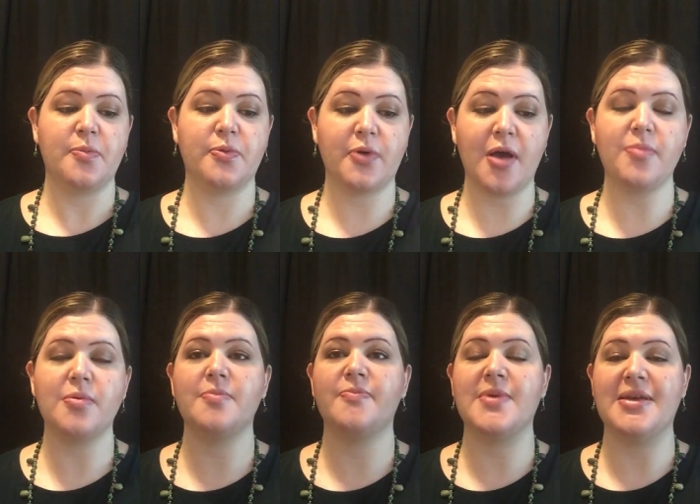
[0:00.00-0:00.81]

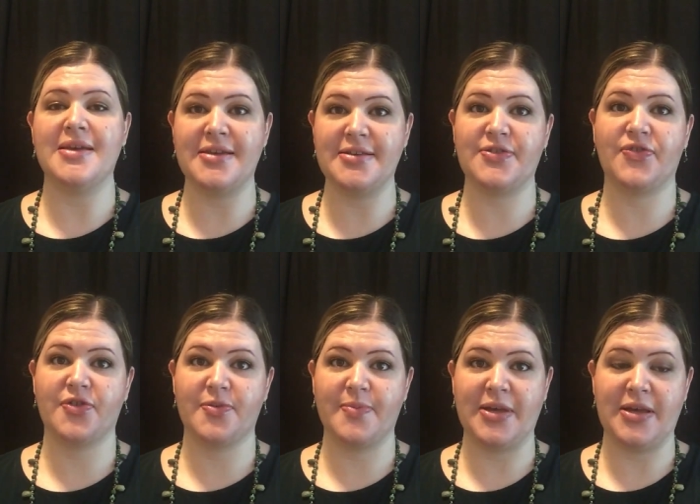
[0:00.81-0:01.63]
Problem is
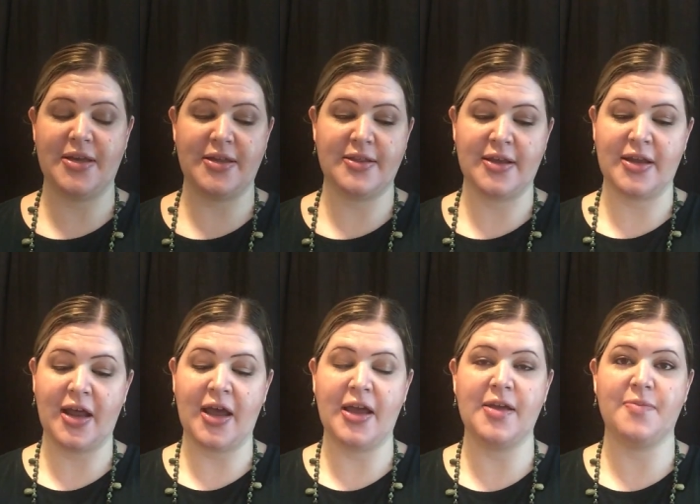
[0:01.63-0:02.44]
for me that
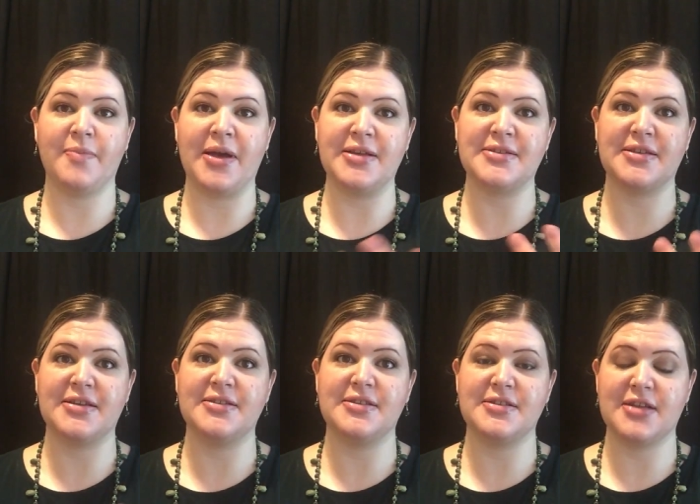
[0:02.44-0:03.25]
I my
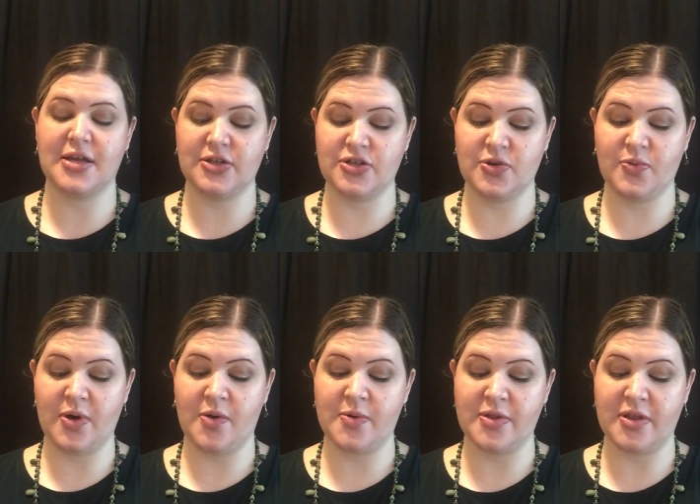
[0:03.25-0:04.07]
skin does not do
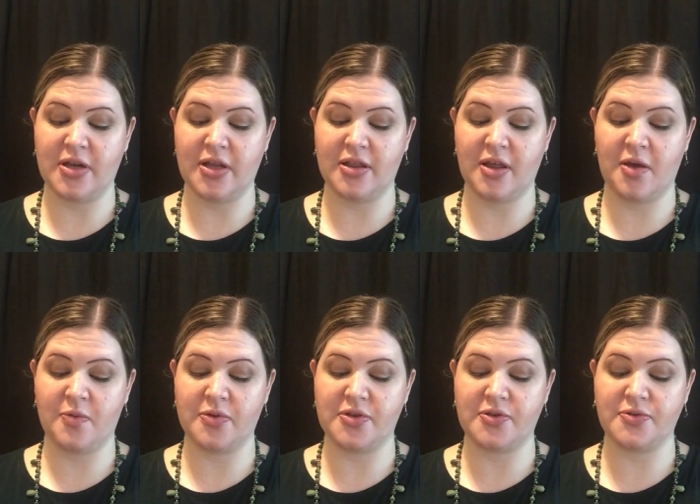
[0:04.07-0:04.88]
well with anything
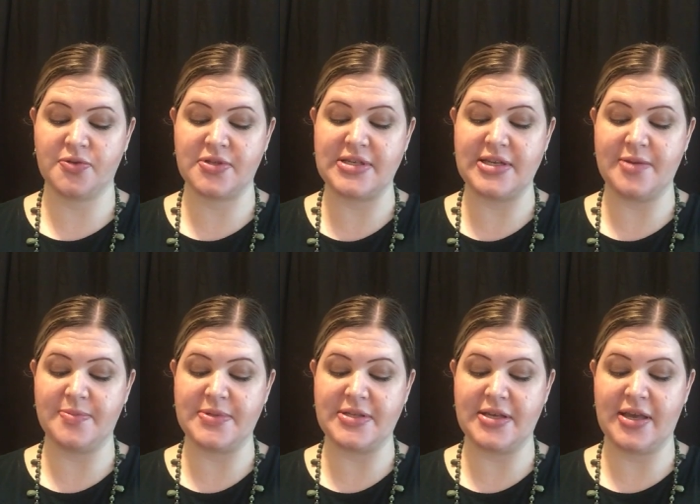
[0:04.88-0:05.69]
with those deep
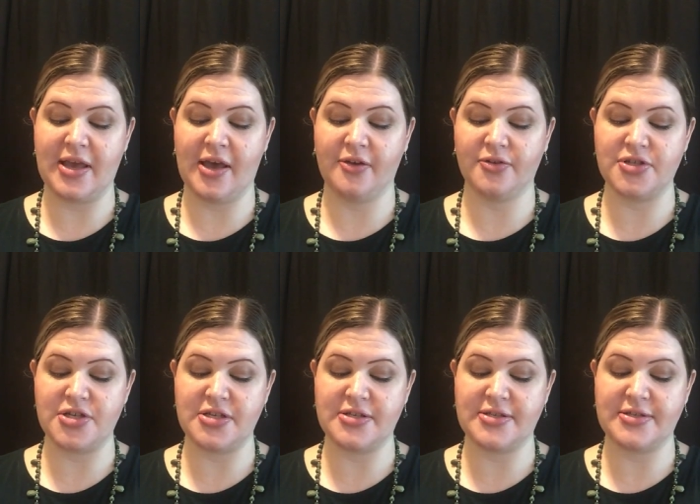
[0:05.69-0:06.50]
sea
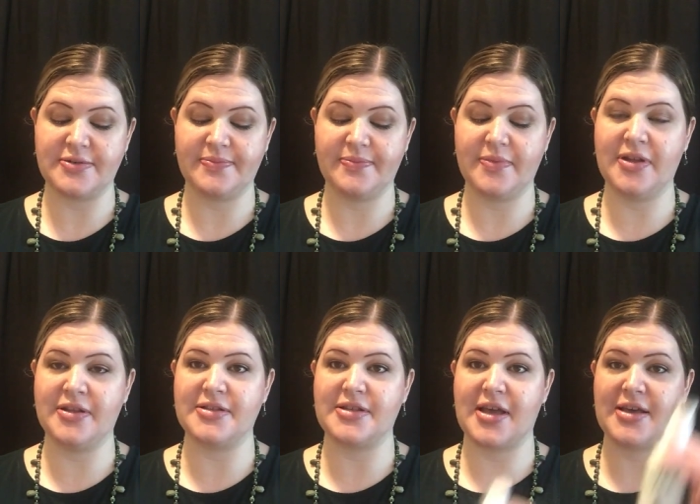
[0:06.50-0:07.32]
algae, and
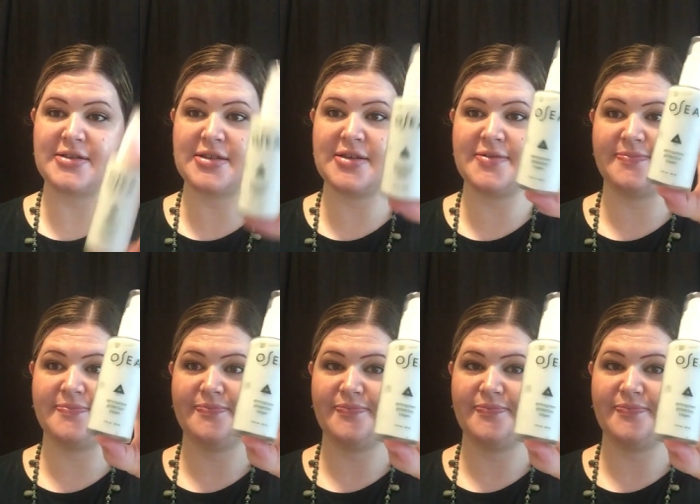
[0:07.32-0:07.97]
this has it.